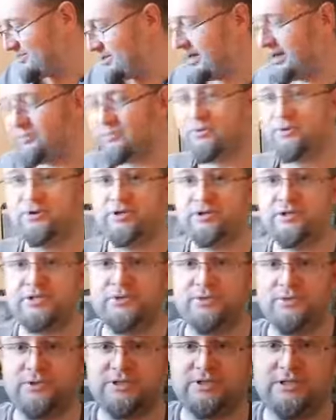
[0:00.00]
I would
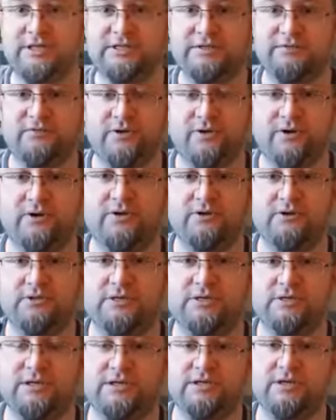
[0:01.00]
suggest, if you are
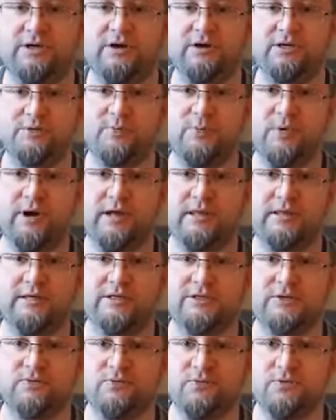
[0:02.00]
using this, you are spraying
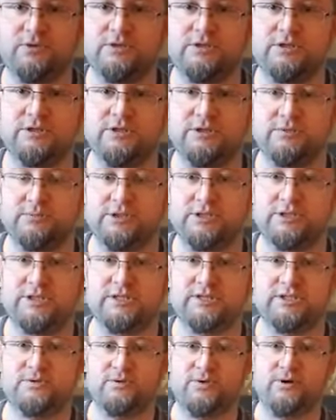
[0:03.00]
this, I would
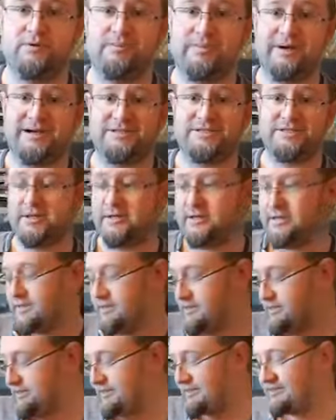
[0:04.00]
suggest to wear a mask.
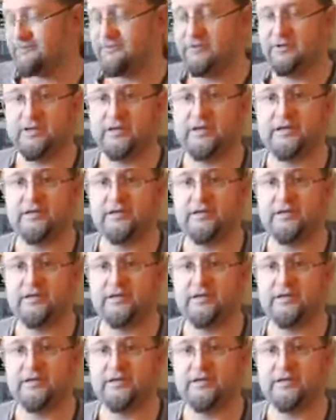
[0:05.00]
Definitely.